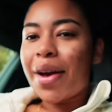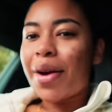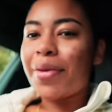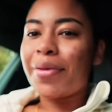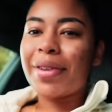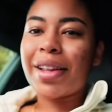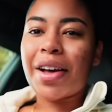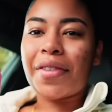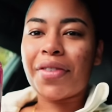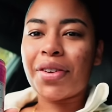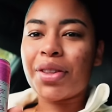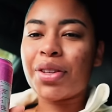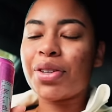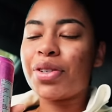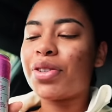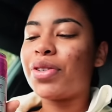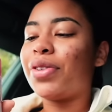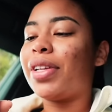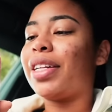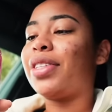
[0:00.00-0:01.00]
And without further
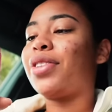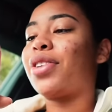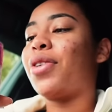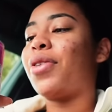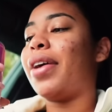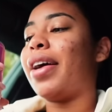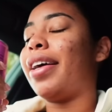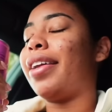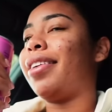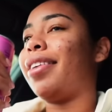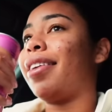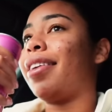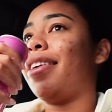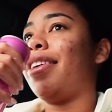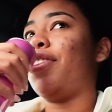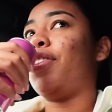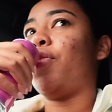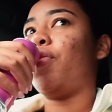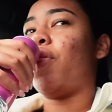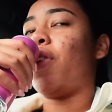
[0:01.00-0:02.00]
ado, let's go ahead and get
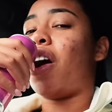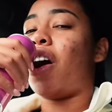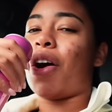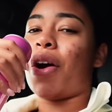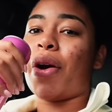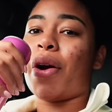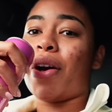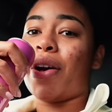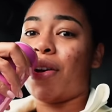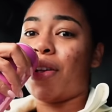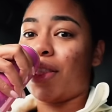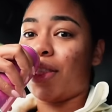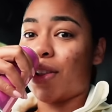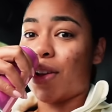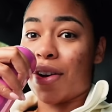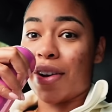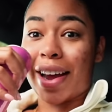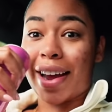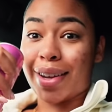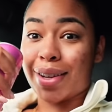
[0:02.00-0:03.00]
into our
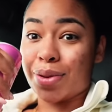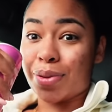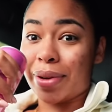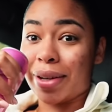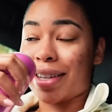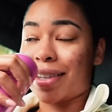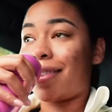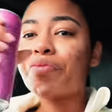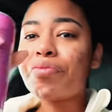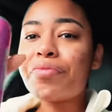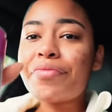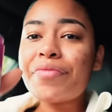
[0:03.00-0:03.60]
long ass week.